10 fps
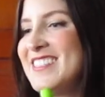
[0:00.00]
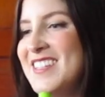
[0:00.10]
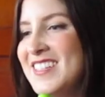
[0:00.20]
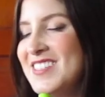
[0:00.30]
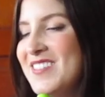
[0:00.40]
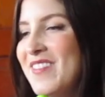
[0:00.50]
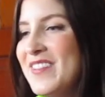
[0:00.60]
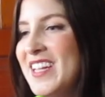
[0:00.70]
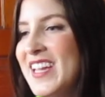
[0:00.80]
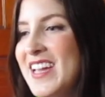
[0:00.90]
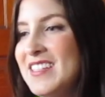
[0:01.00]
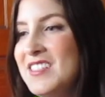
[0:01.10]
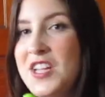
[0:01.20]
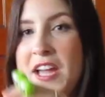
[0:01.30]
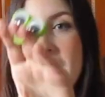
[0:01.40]
Just from the
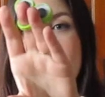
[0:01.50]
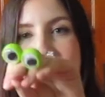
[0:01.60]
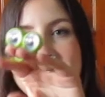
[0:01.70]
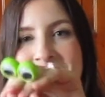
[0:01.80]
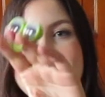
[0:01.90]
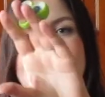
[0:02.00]
kitchen